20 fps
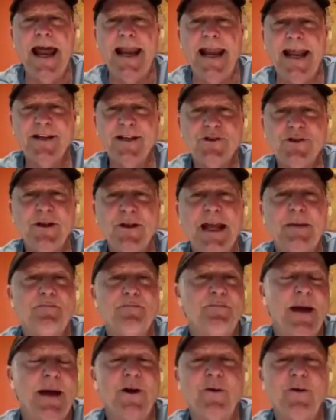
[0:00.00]
And as you
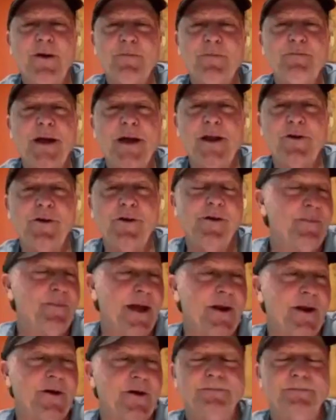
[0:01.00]
get better and better and
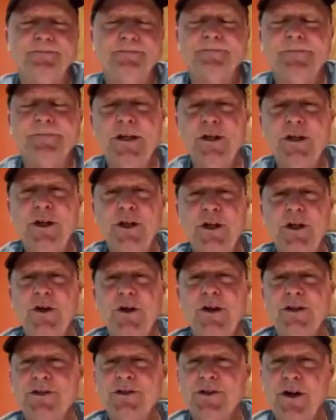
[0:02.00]
better,
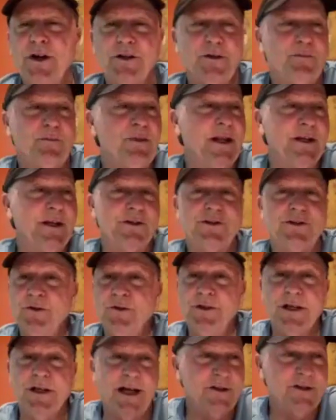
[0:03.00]
you can start to play
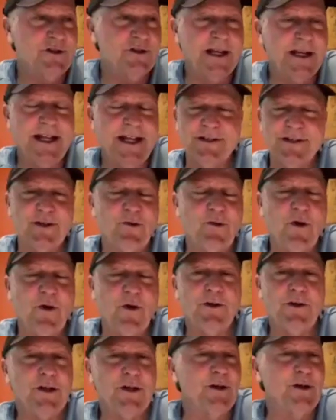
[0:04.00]
2 touch against a
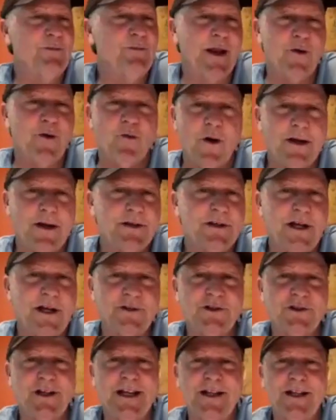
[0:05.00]
wall. You can play 1
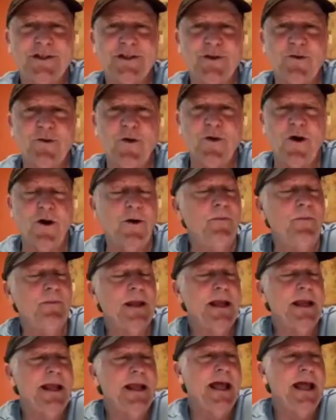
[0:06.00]
touch against a wall.